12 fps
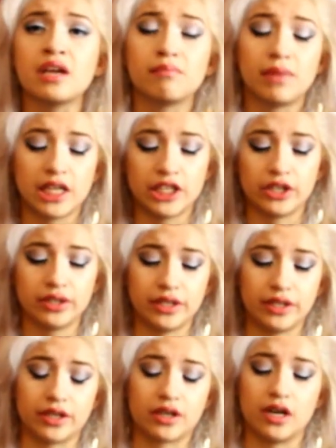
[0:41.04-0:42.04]
Make sure that
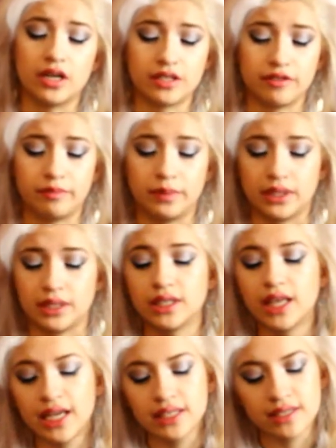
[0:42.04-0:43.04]
your cards have been
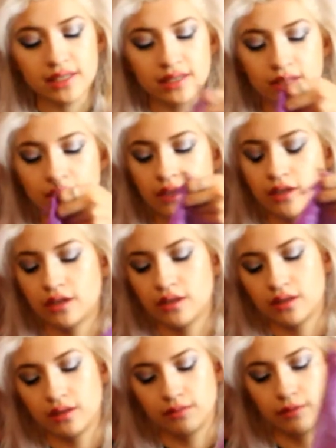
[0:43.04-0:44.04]
cleansed
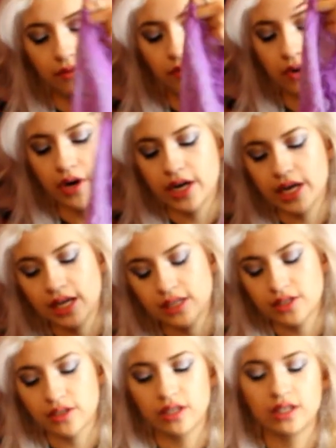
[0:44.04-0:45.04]

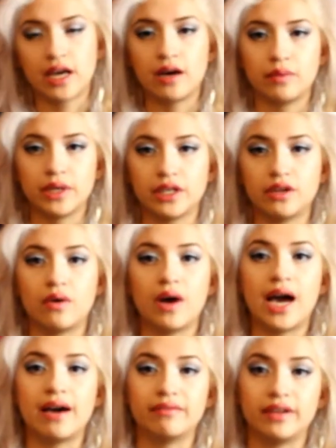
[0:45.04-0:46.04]
beforehand so that way you don't
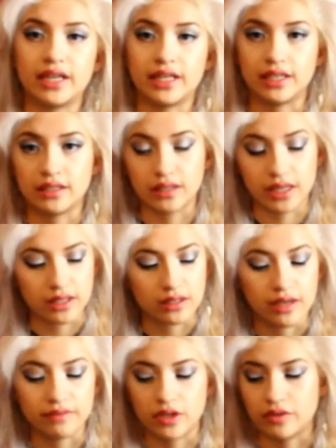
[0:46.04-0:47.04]
have any
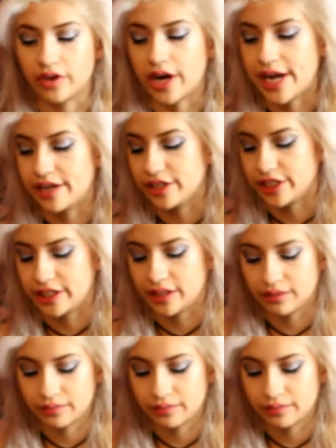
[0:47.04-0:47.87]
leftover energy.